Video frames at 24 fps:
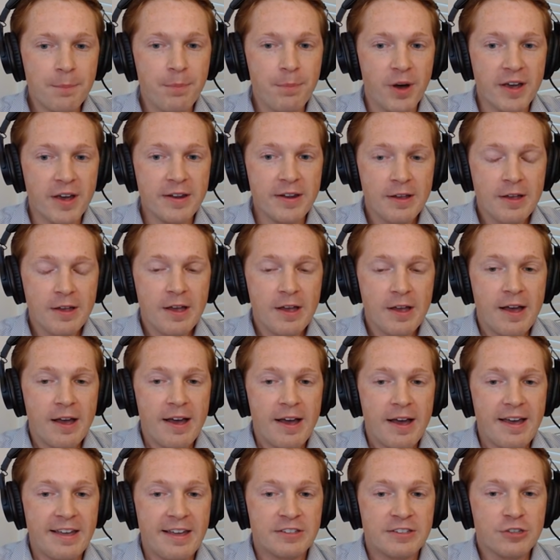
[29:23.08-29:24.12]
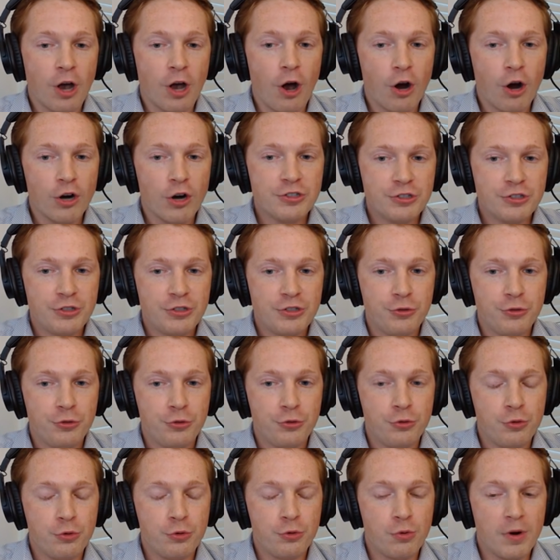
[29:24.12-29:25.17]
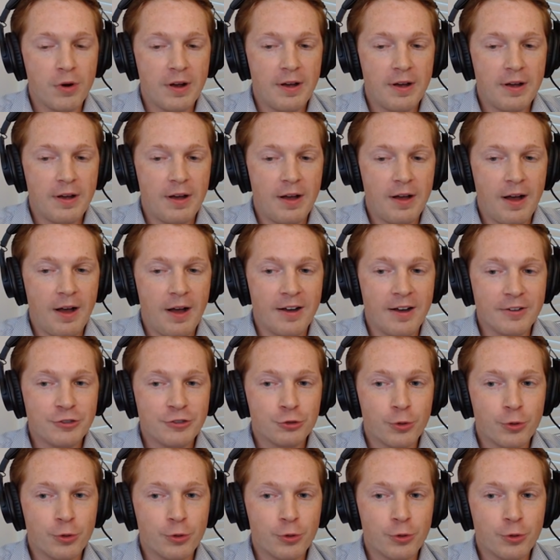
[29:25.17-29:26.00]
But it's hard to uh,